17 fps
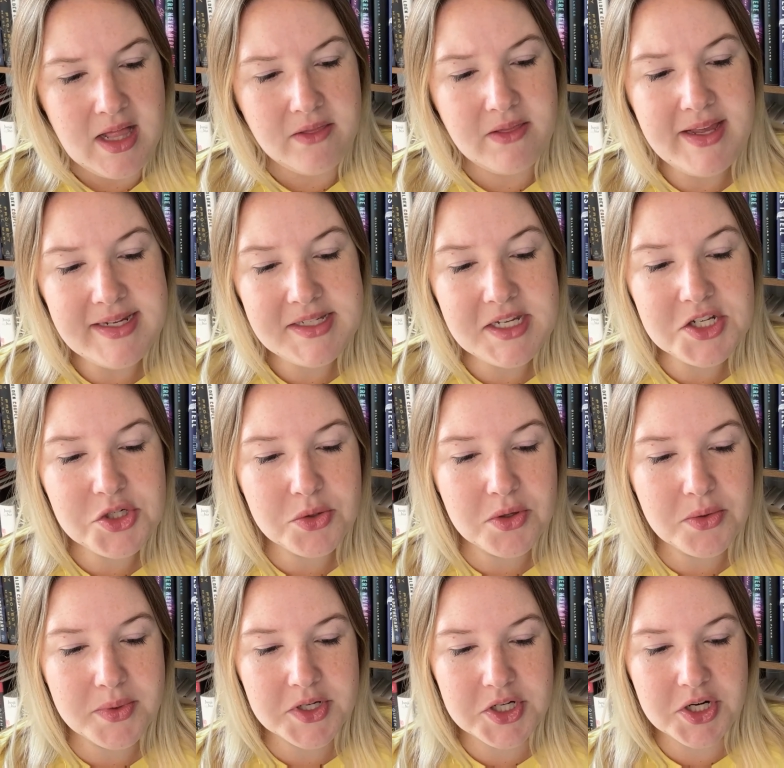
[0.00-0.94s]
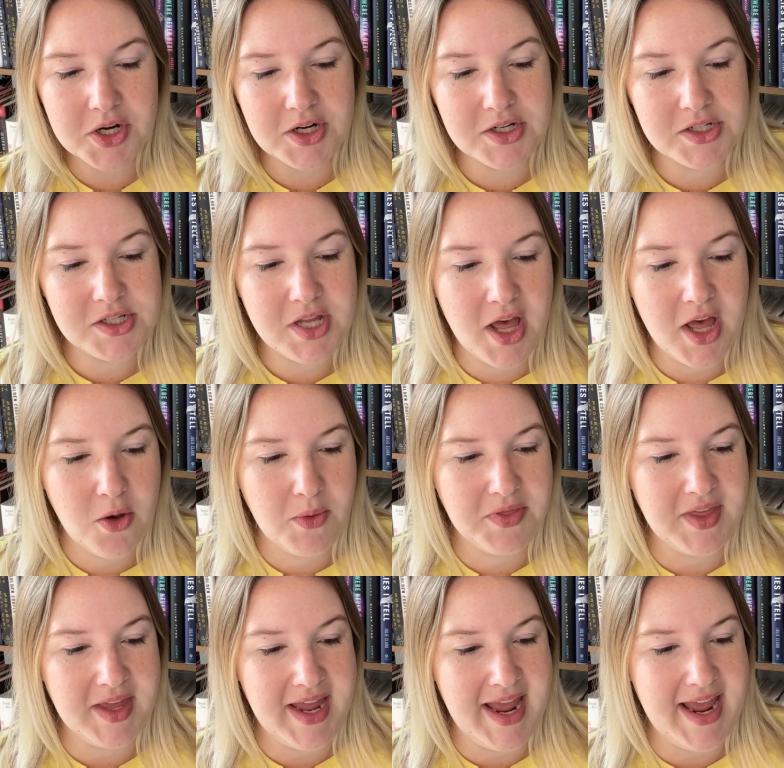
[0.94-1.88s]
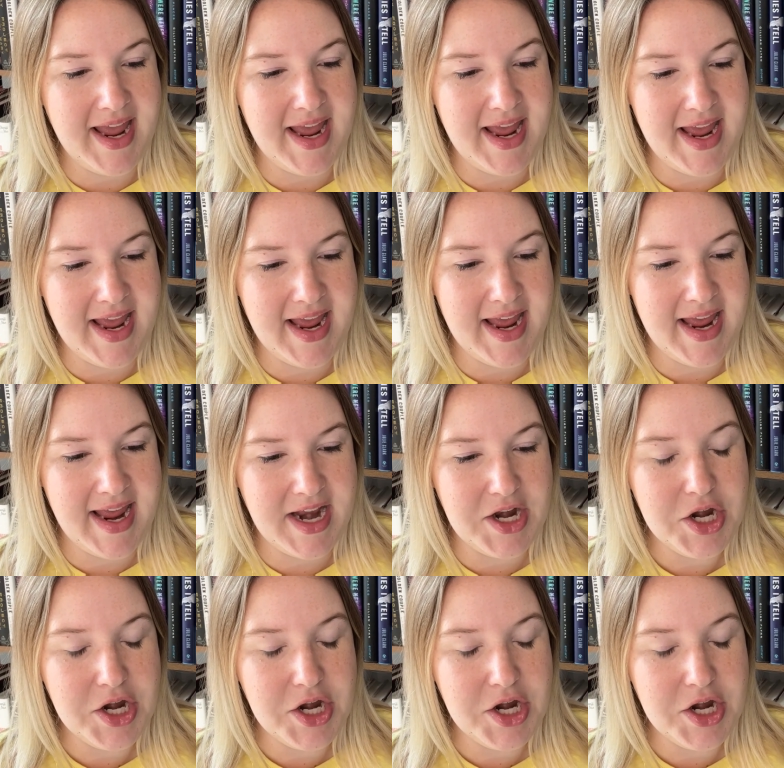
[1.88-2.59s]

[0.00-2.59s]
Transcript: Lisa Jewell returns with a